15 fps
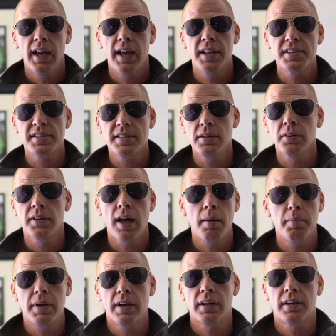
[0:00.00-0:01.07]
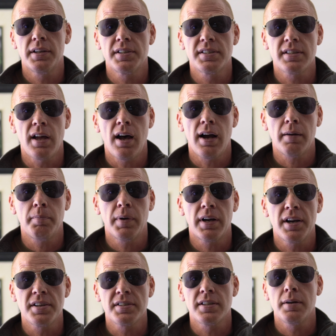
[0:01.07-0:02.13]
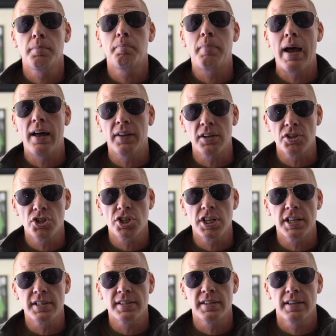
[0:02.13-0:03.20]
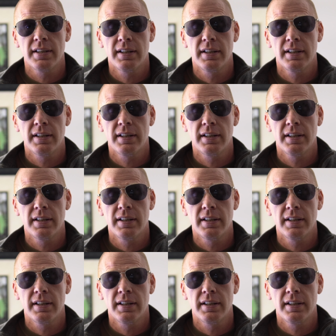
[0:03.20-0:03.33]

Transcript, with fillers: and still not be a good stock because of the balance sheet.